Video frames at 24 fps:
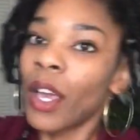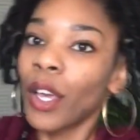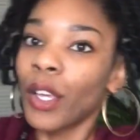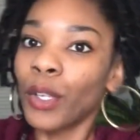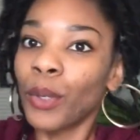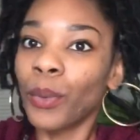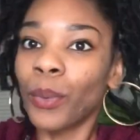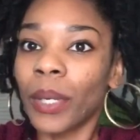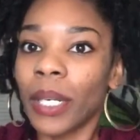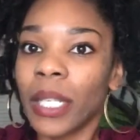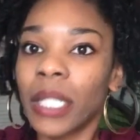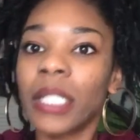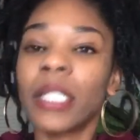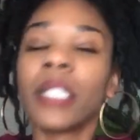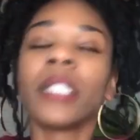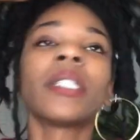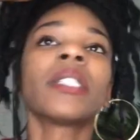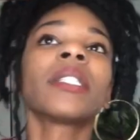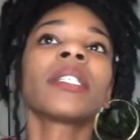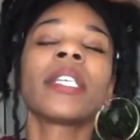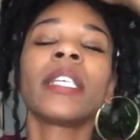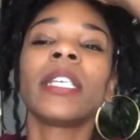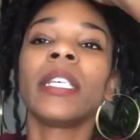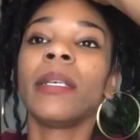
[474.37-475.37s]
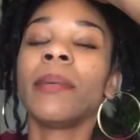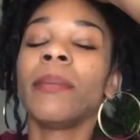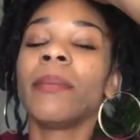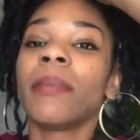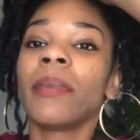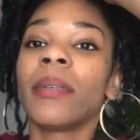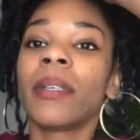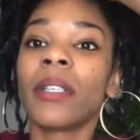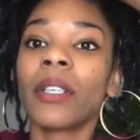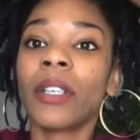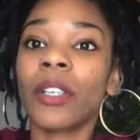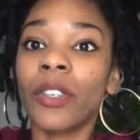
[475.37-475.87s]
You wanna just keep
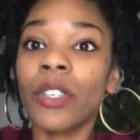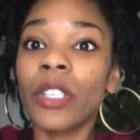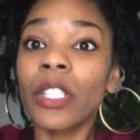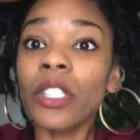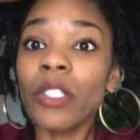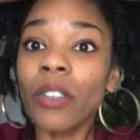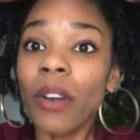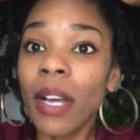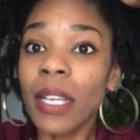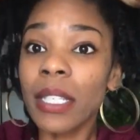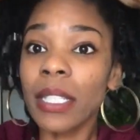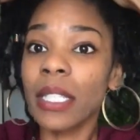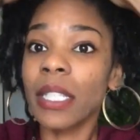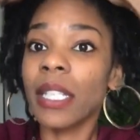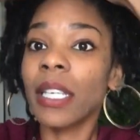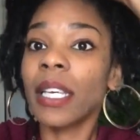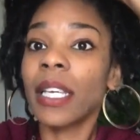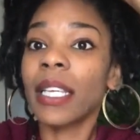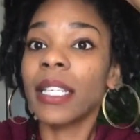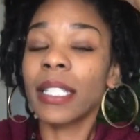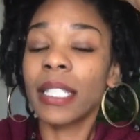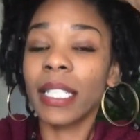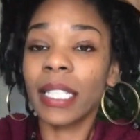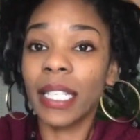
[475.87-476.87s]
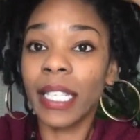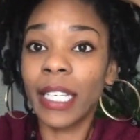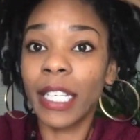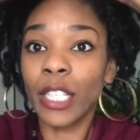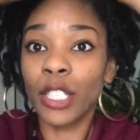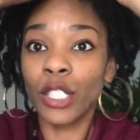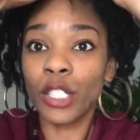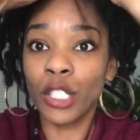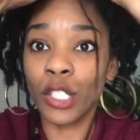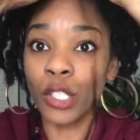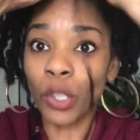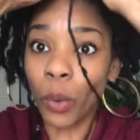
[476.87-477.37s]
crisscrossing it until it gets
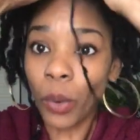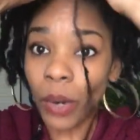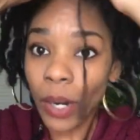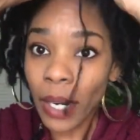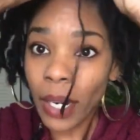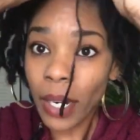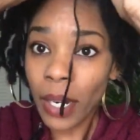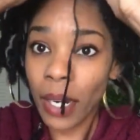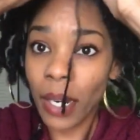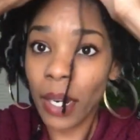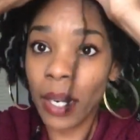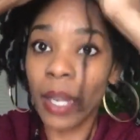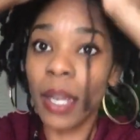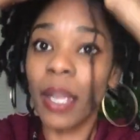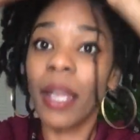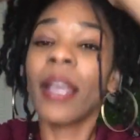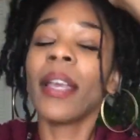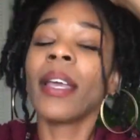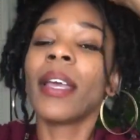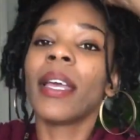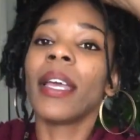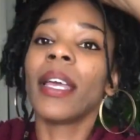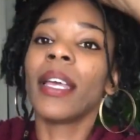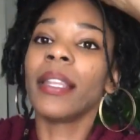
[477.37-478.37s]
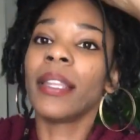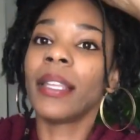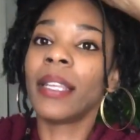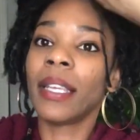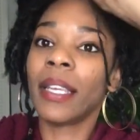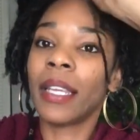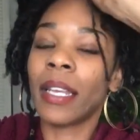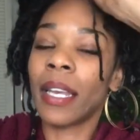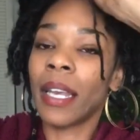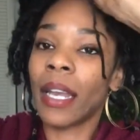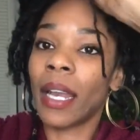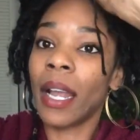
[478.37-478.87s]
short, and
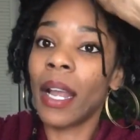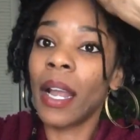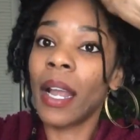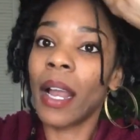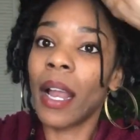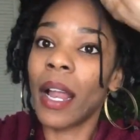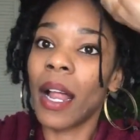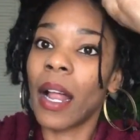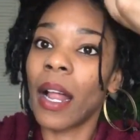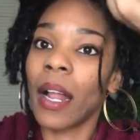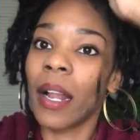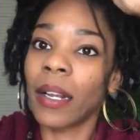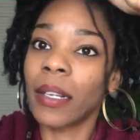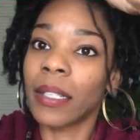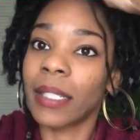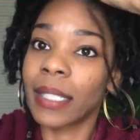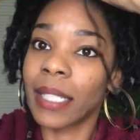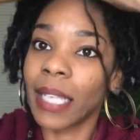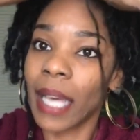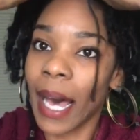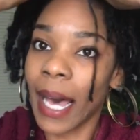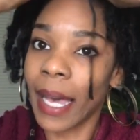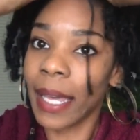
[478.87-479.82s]
then tie